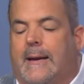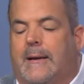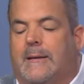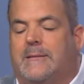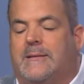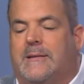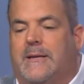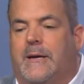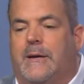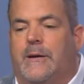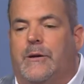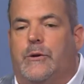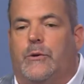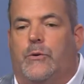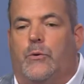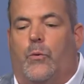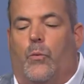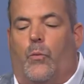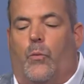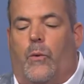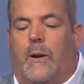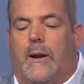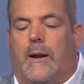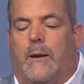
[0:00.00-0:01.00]
I'll tell you,
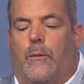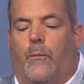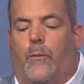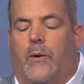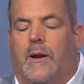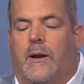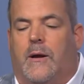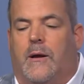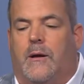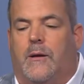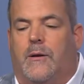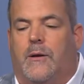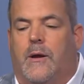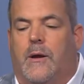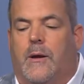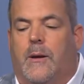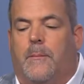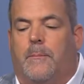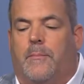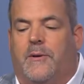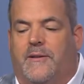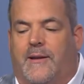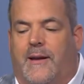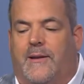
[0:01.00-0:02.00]
when a
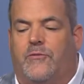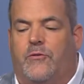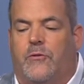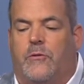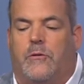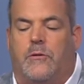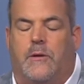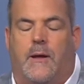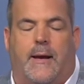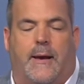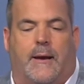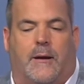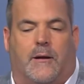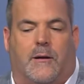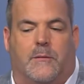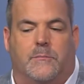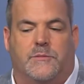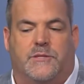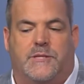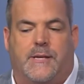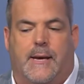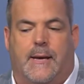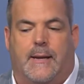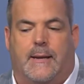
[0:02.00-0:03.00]
potential client
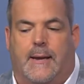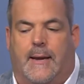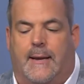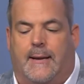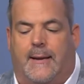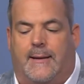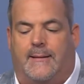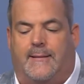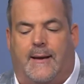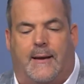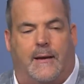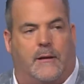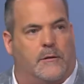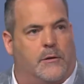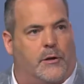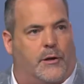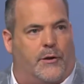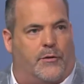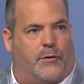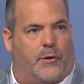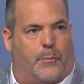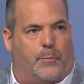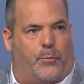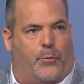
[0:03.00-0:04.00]
comes in and I take a look
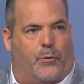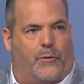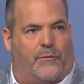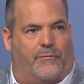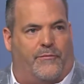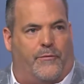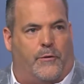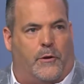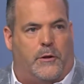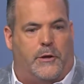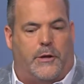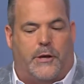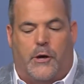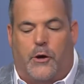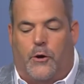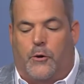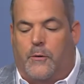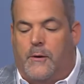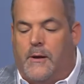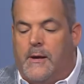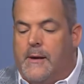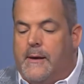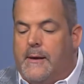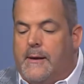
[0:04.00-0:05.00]
at their portfolio,
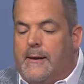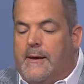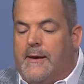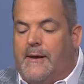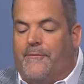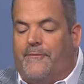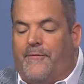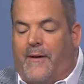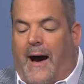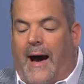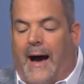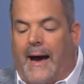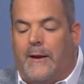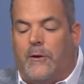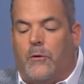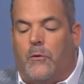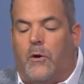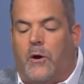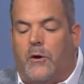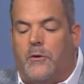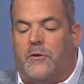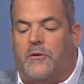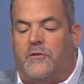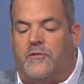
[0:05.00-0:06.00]
if I don't
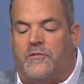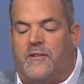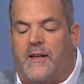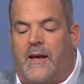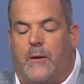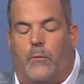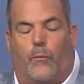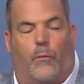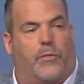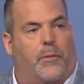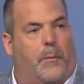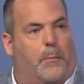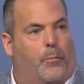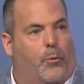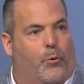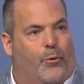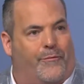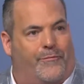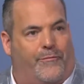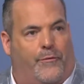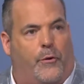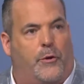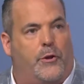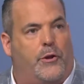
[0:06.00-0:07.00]
understand what the
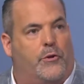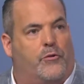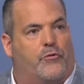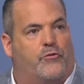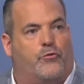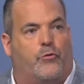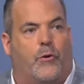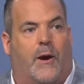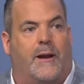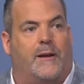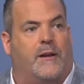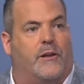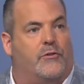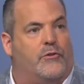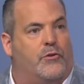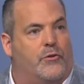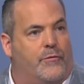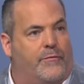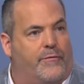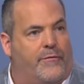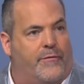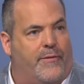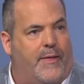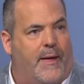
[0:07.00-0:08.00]
portfolio is trying to do
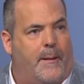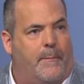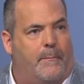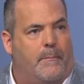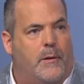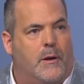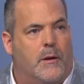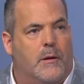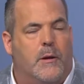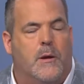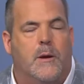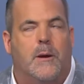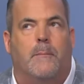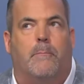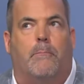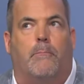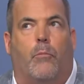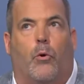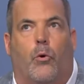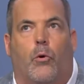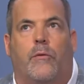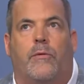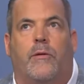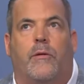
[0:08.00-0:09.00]
for them,
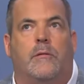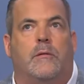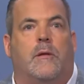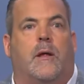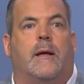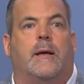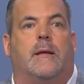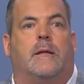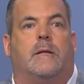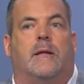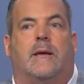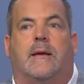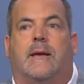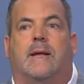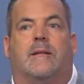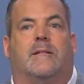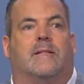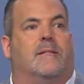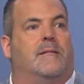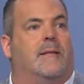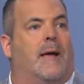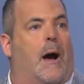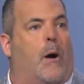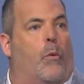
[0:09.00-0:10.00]
more than likely
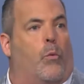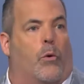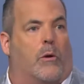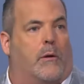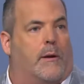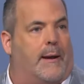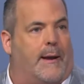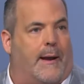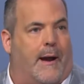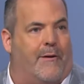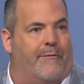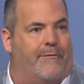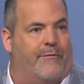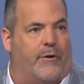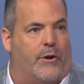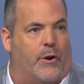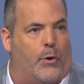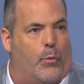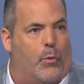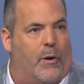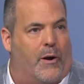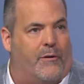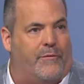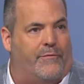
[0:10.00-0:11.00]
it's not working out very
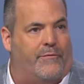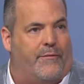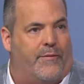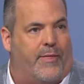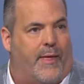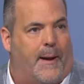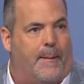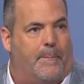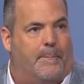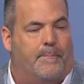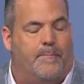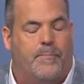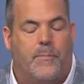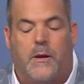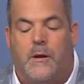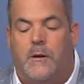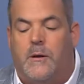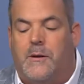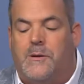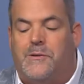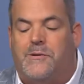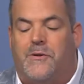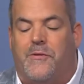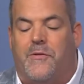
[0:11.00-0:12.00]
well for them.
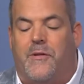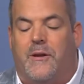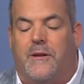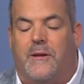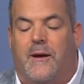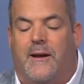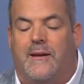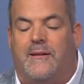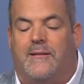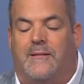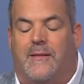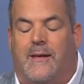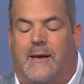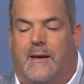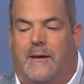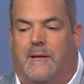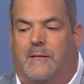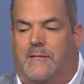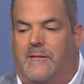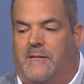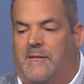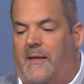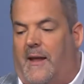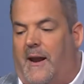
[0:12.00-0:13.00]
So the nice thing
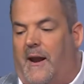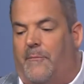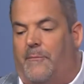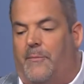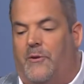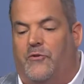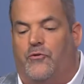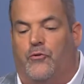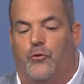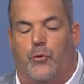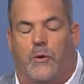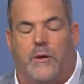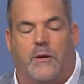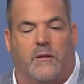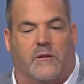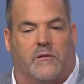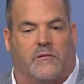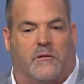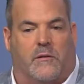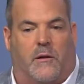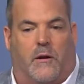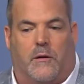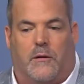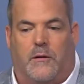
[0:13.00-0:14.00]
is that I've been doing
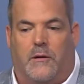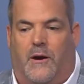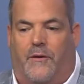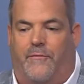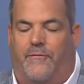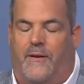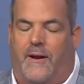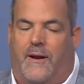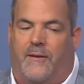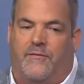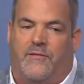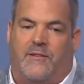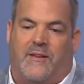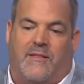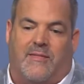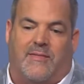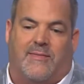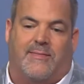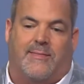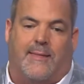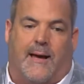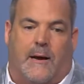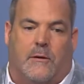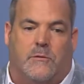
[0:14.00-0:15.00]
this long enough and I've seen
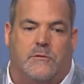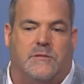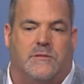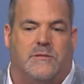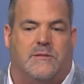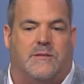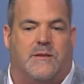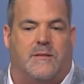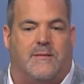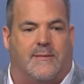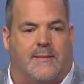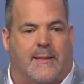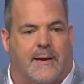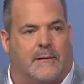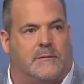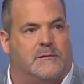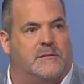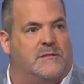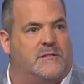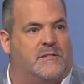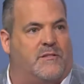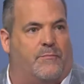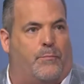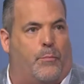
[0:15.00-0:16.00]
thousands and
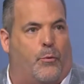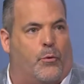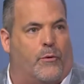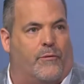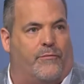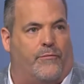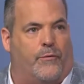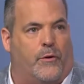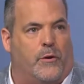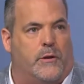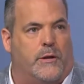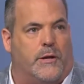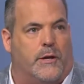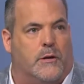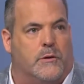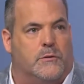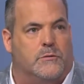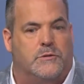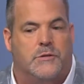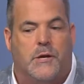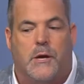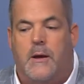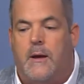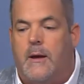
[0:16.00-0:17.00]
thousands of
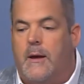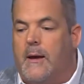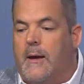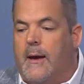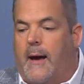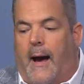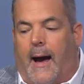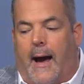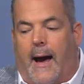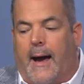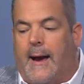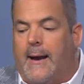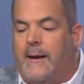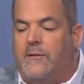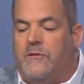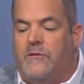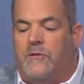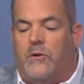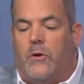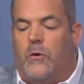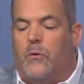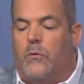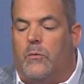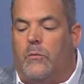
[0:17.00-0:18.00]
portfolios. I
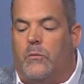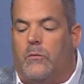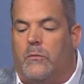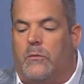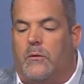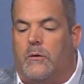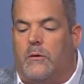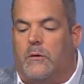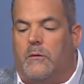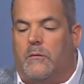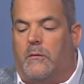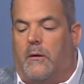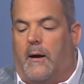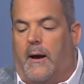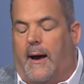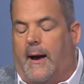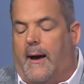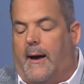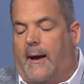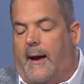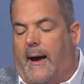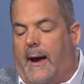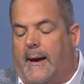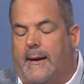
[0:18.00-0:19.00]

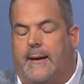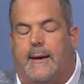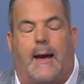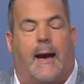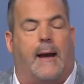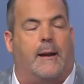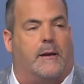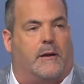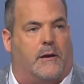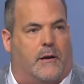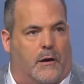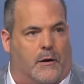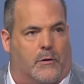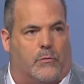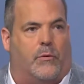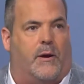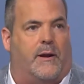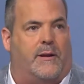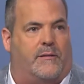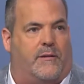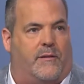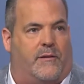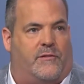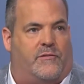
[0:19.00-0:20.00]
kind of cut
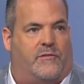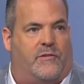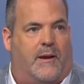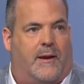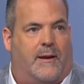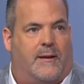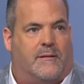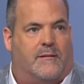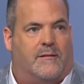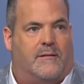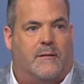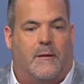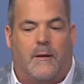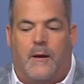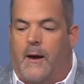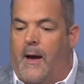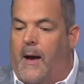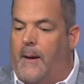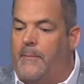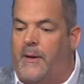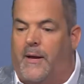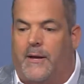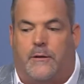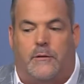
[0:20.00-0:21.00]
right to the chase. Mm-hmm.
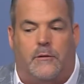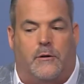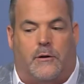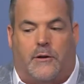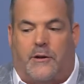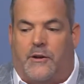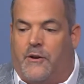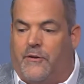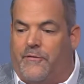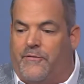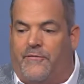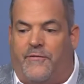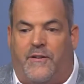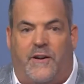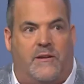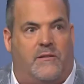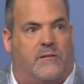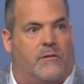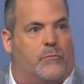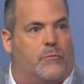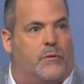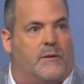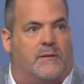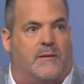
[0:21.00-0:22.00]
I'm like, look, your
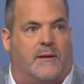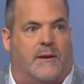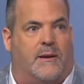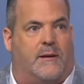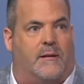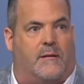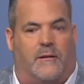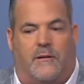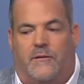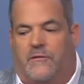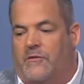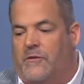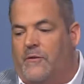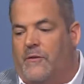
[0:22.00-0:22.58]
fees are ridiculous.